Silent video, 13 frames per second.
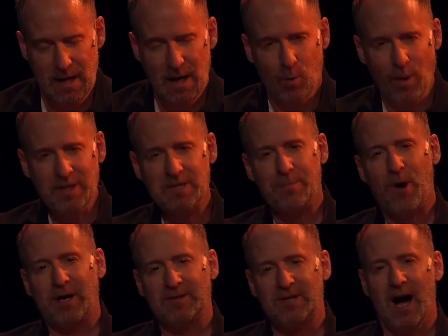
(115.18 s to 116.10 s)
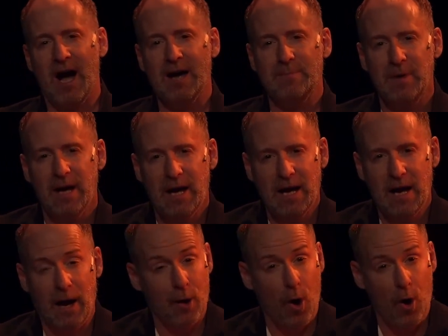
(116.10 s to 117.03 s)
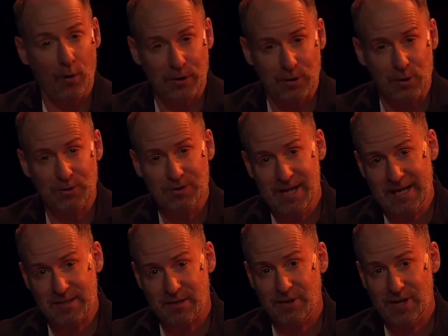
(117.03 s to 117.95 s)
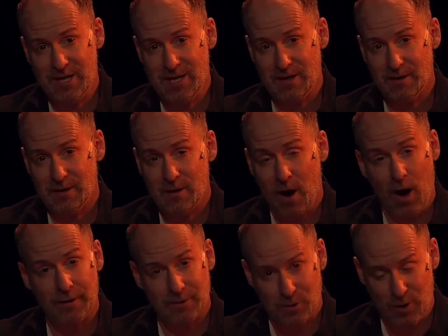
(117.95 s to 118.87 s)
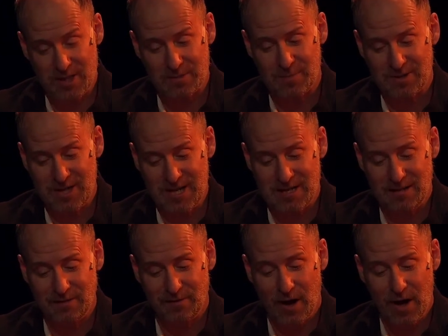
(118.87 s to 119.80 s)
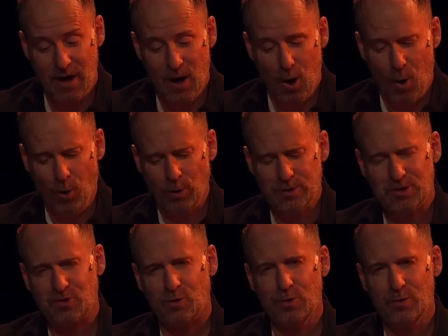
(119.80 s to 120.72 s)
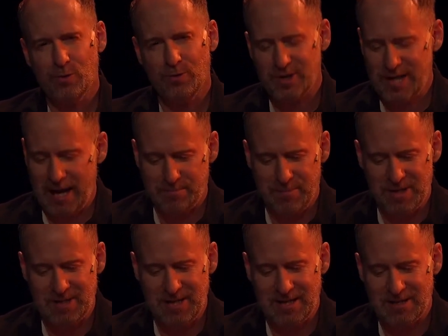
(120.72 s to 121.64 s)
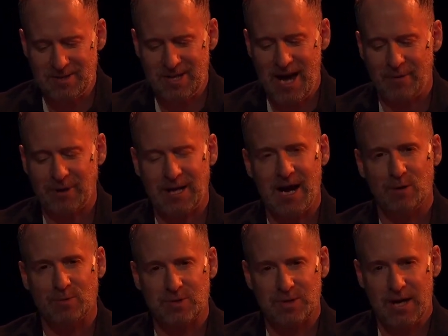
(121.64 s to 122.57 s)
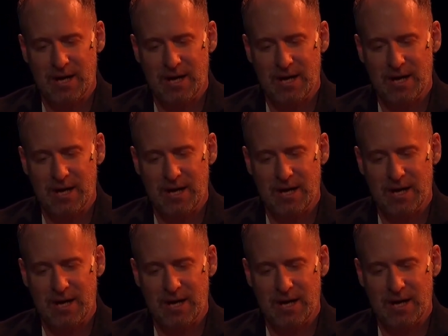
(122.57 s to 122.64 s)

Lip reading: Once upon a time, on all the good days of the year, on Christmas Eve, old Scrooge sat busy in his counting house.